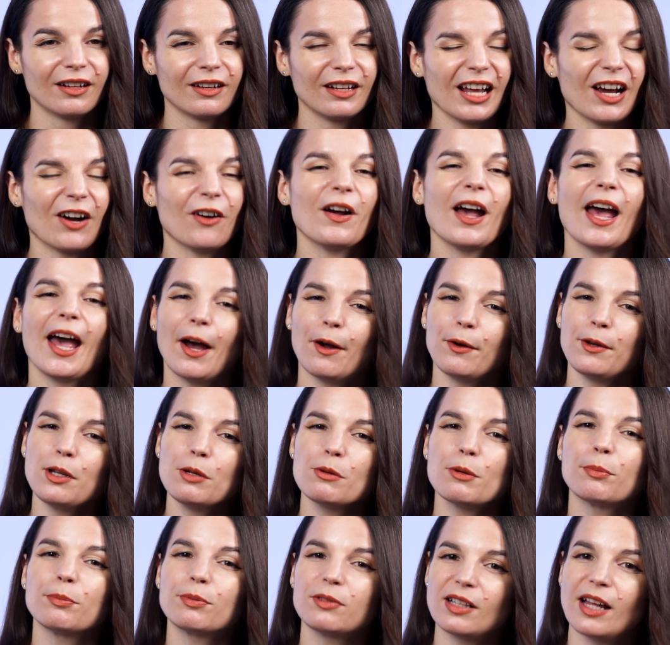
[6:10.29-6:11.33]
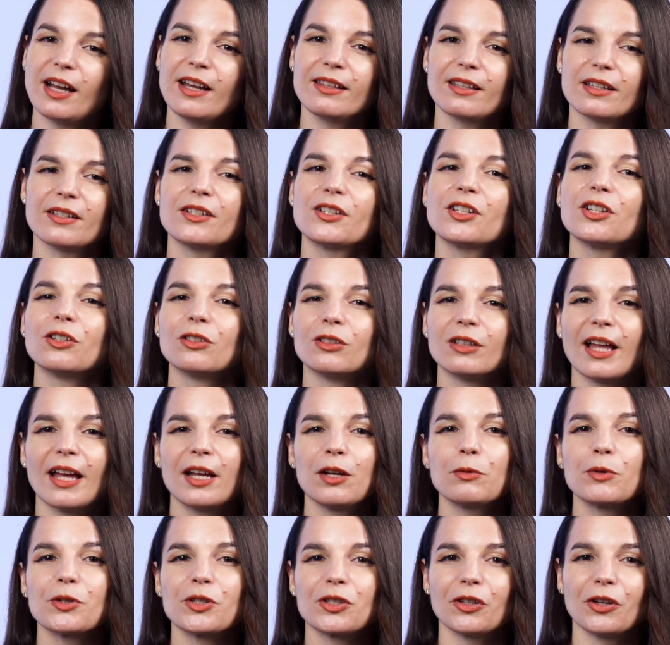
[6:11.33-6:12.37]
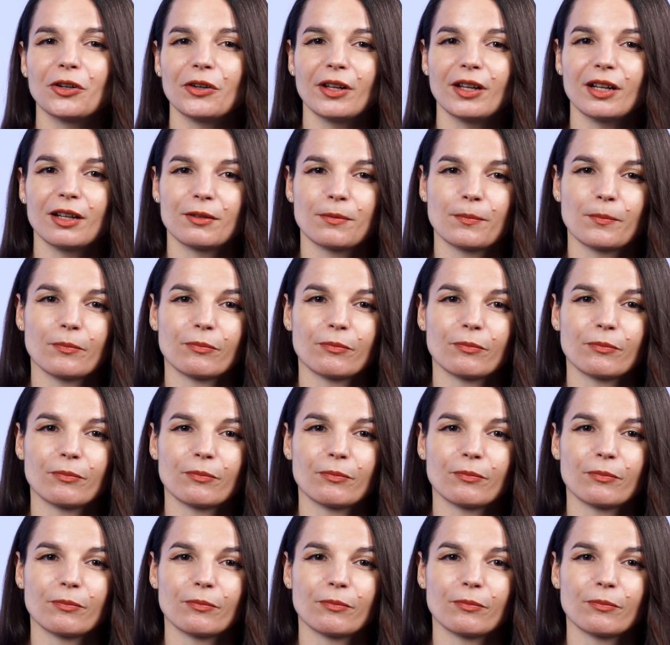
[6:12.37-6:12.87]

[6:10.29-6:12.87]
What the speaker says: Now, how do you apply this to your language learning?